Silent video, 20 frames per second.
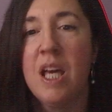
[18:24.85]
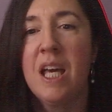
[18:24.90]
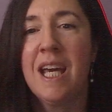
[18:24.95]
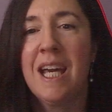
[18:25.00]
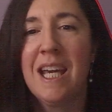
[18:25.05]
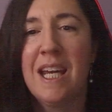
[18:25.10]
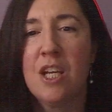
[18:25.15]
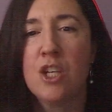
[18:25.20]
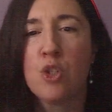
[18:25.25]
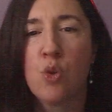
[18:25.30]

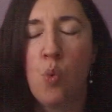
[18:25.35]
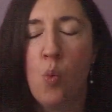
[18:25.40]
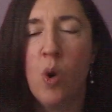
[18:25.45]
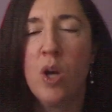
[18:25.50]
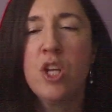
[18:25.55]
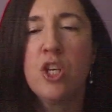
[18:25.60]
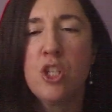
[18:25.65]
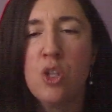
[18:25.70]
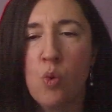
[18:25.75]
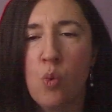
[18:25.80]
It is what
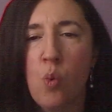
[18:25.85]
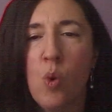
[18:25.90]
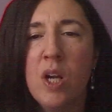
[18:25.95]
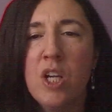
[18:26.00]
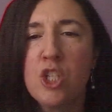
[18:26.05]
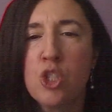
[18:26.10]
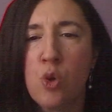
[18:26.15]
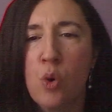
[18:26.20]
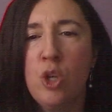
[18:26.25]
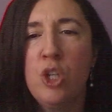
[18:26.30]

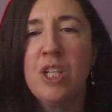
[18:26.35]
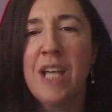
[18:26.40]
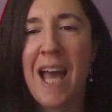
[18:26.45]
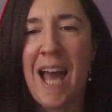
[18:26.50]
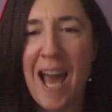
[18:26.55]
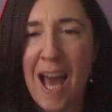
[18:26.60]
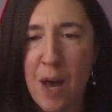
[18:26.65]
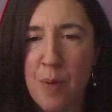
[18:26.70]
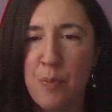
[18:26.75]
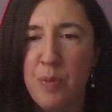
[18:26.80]
is going to
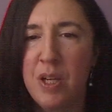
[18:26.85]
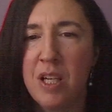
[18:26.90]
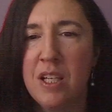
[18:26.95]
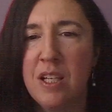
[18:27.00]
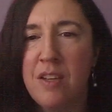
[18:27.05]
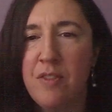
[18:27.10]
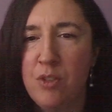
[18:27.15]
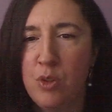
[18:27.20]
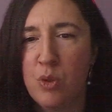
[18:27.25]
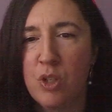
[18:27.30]
happen
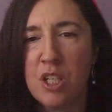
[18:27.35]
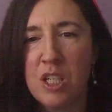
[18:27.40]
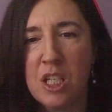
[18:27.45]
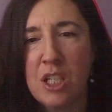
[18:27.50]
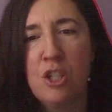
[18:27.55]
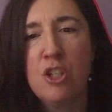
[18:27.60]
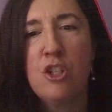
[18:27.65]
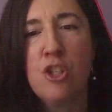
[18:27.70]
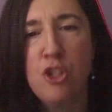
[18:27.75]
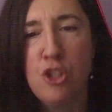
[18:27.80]
if you
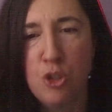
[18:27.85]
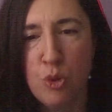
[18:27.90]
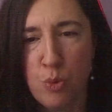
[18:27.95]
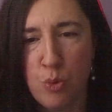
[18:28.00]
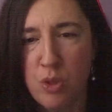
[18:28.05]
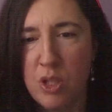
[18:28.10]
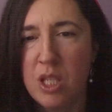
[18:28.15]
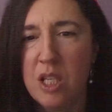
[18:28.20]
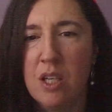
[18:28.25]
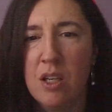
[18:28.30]
continue to do
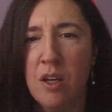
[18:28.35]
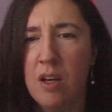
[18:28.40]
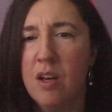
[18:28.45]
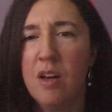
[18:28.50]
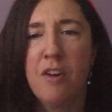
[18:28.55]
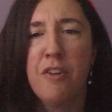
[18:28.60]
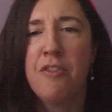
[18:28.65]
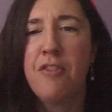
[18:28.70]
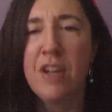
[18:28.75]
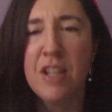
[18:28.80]
the
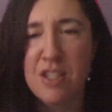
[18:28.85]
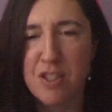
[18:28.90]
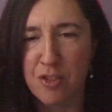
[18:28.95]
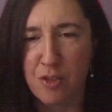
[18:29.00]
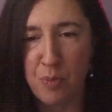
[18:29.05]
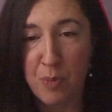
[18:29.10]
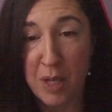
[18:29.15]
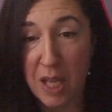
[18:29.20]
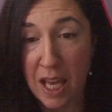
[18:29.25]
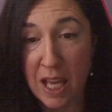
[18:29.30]

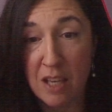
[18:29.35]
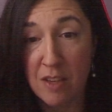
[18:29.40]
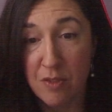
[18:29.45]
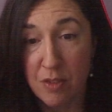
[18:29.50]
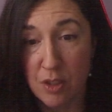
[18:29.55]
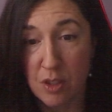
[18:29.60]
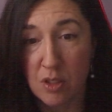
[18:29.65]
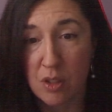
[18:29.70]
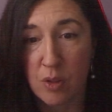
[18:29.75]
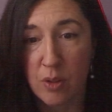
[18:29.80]
offensive
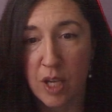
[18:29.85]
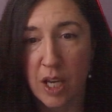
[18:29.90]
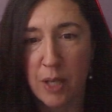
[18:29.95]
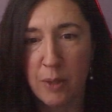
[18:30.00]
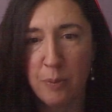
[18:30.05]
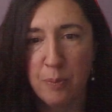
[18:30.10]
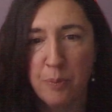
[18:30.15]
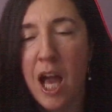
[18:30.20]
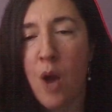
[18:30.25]
behavior, okay?